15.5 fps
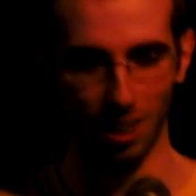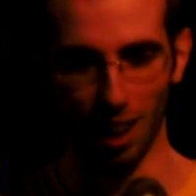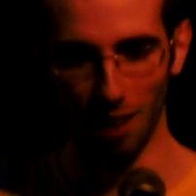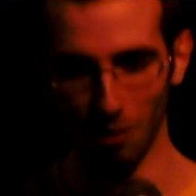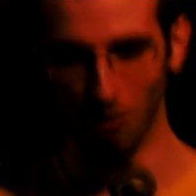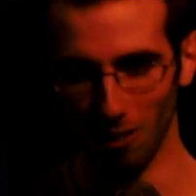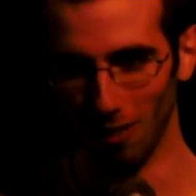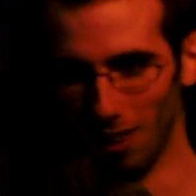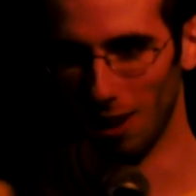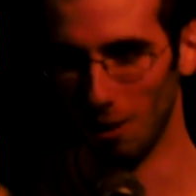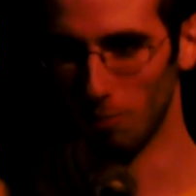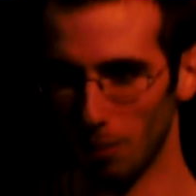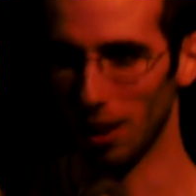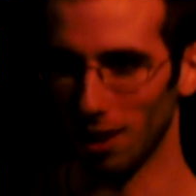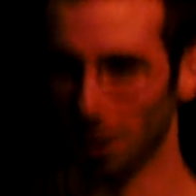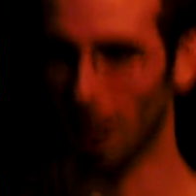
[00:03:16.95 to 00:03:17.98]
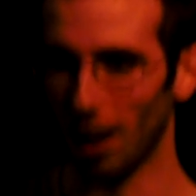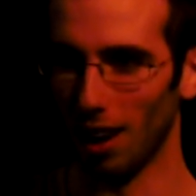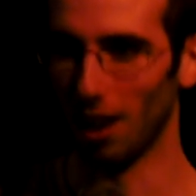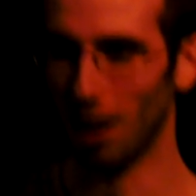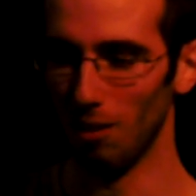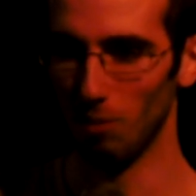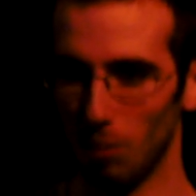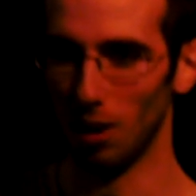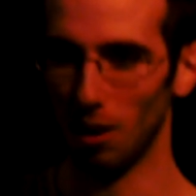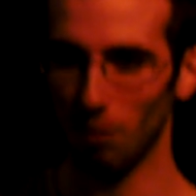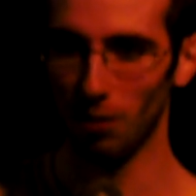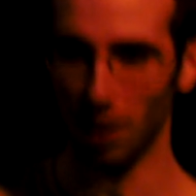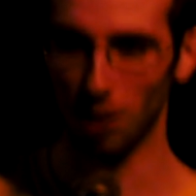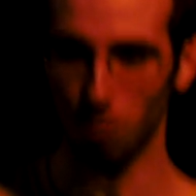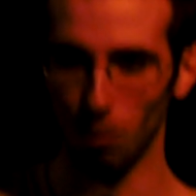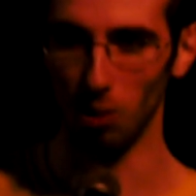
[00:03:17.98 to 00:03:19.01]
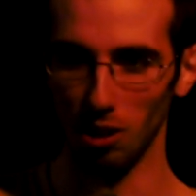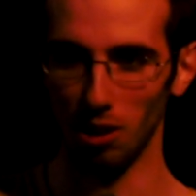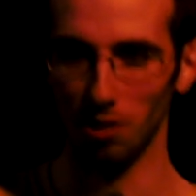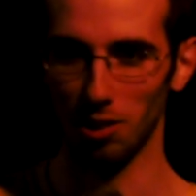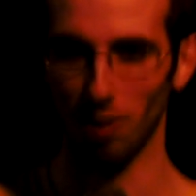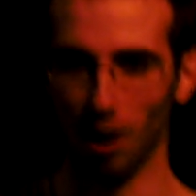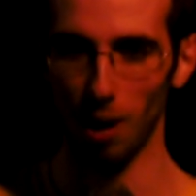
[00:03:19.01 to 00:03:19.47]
I will admit that. I've been a Facebook user.